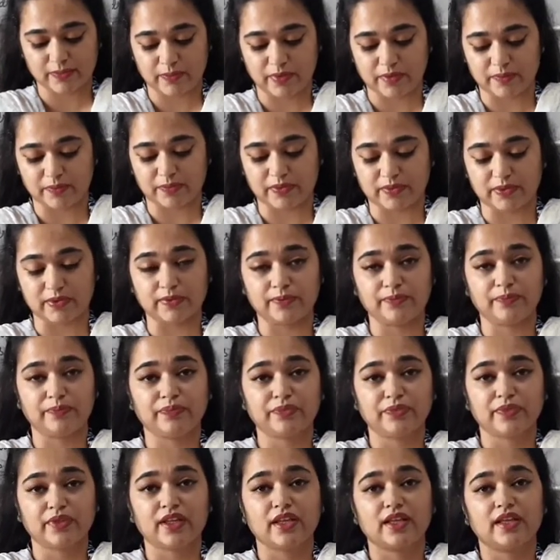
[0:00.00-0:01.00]
people,
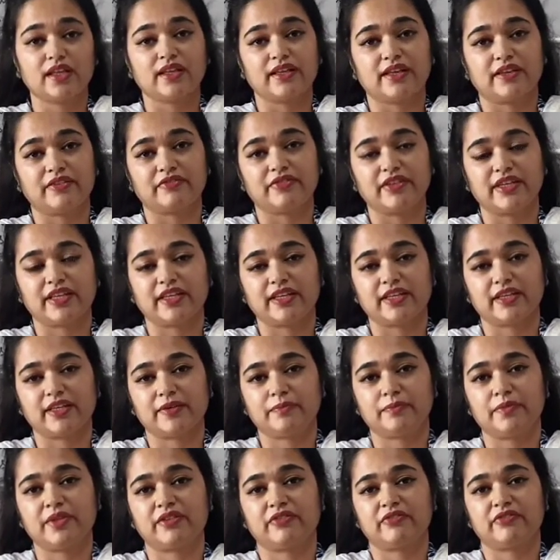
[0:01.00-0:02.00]
if
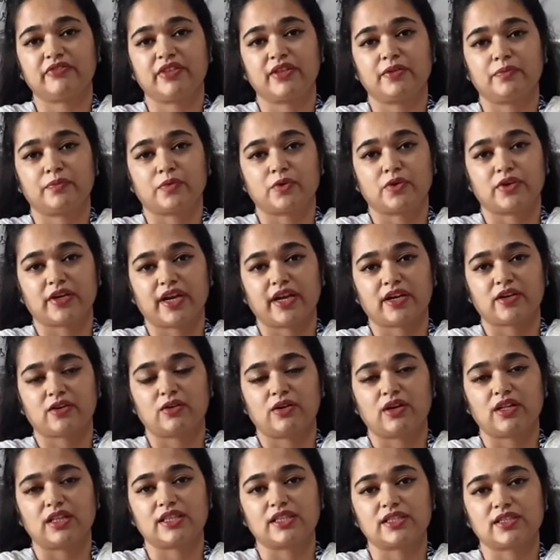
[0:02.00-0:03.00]
they protect
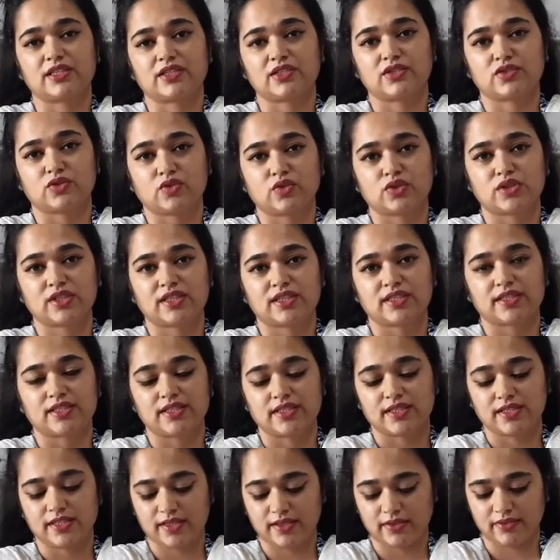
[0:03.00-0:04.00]
all these
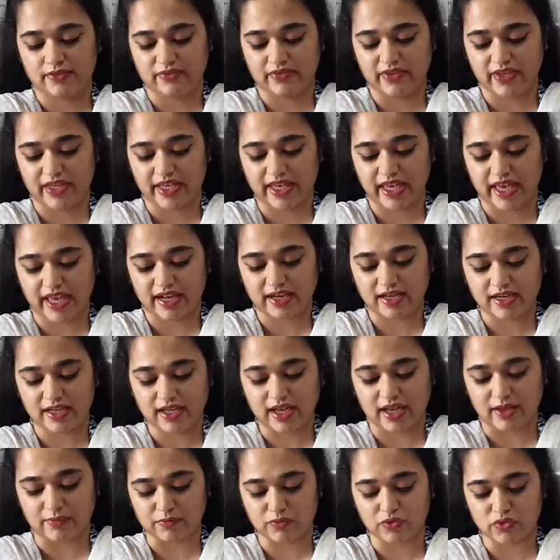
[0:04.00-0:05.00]
sources, we can
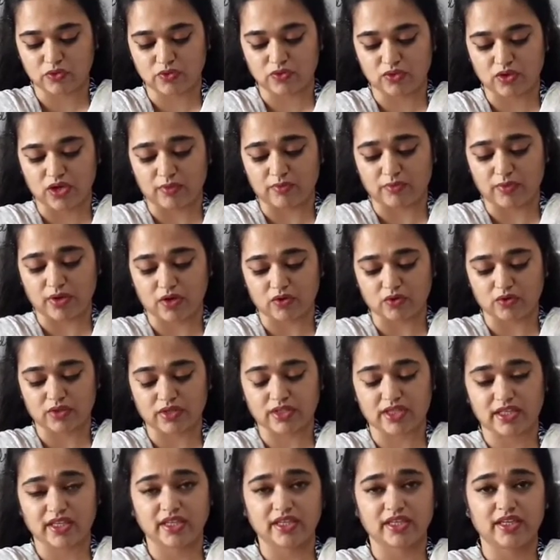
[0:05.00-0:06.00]
come to know about
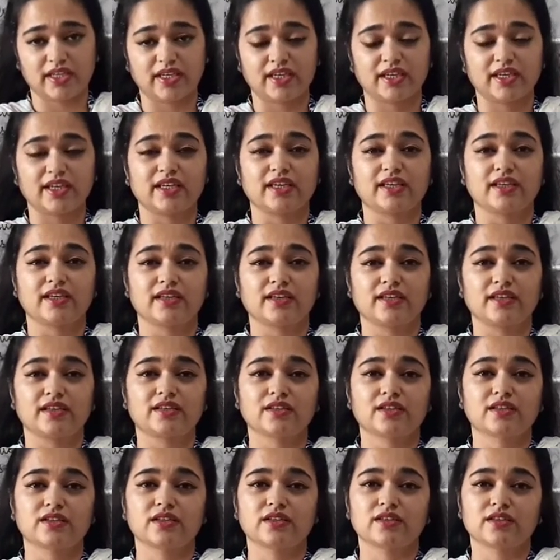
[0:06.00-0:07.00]
the
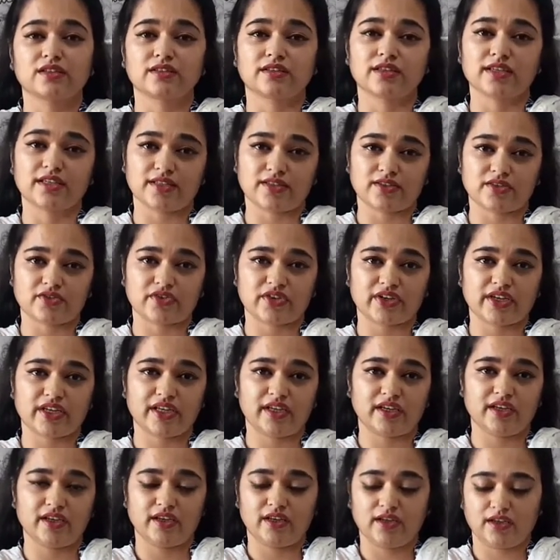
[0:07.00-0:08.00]

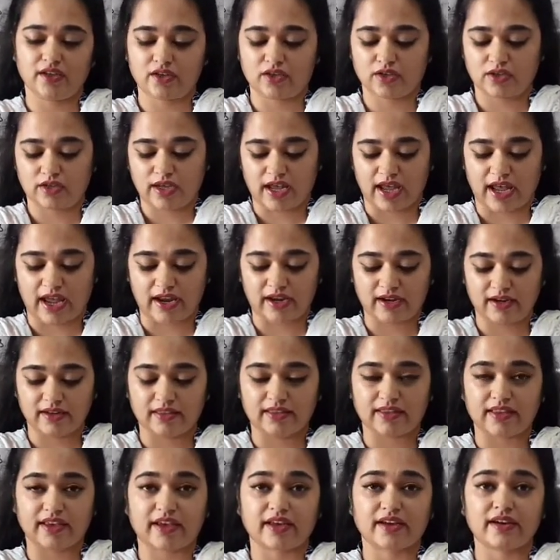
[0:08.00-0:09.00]
history
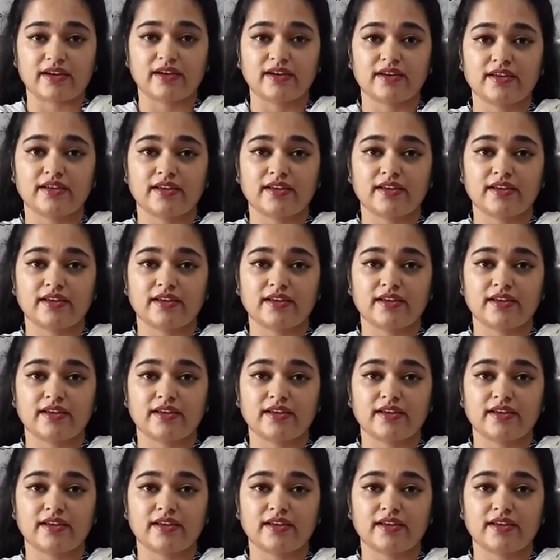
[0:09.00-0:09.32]
and their